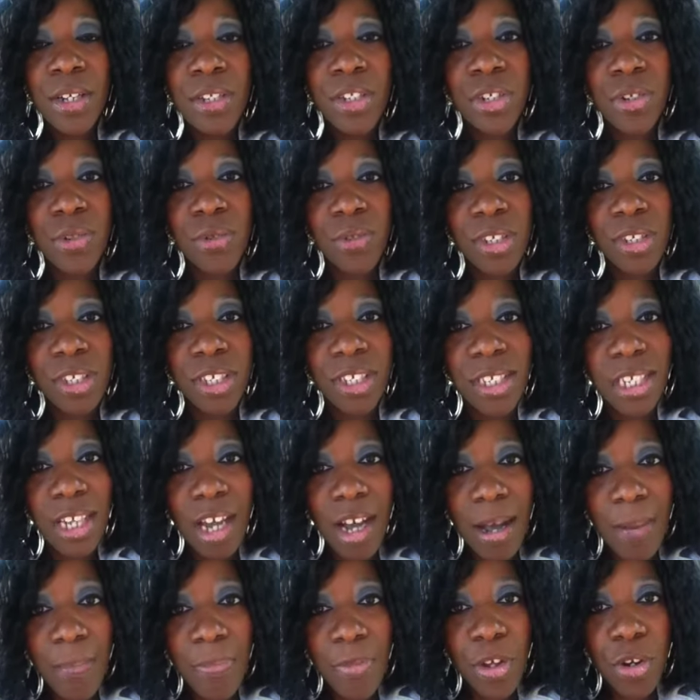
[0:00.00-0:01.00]
to
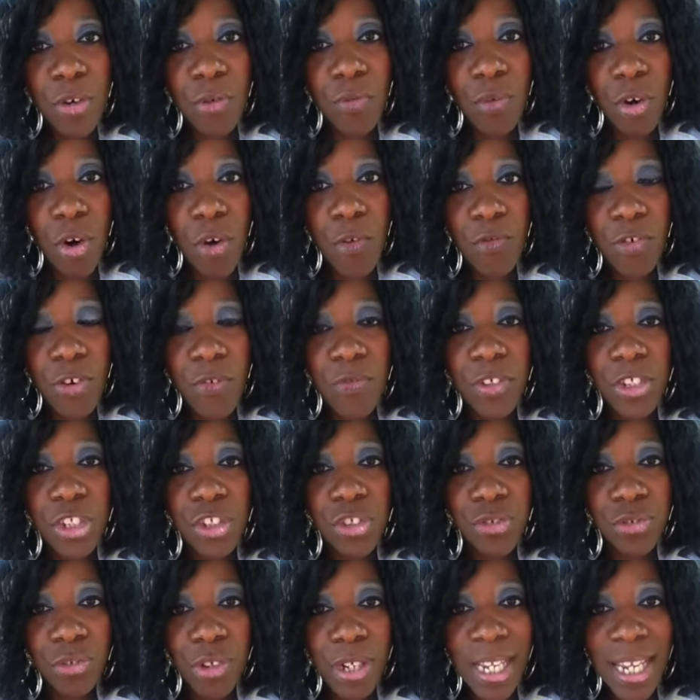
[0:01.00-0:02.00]
stop the growth of a
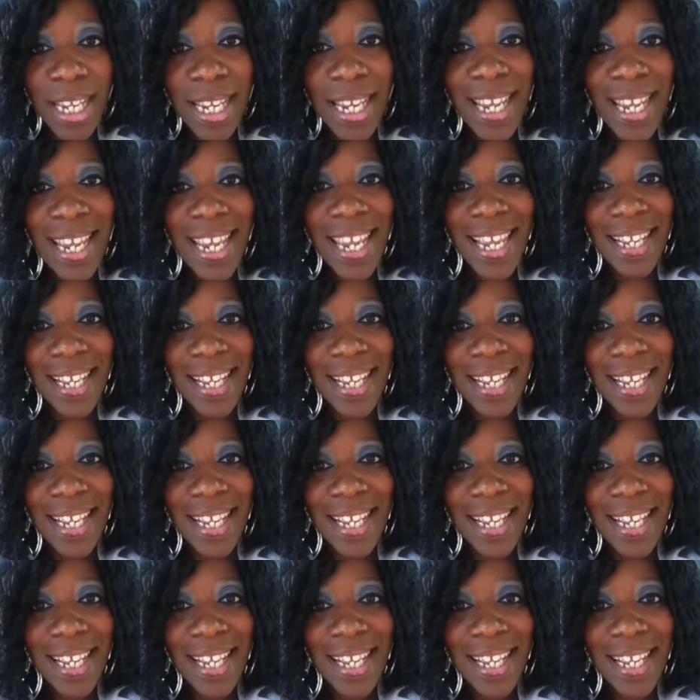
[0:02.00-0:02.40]
tree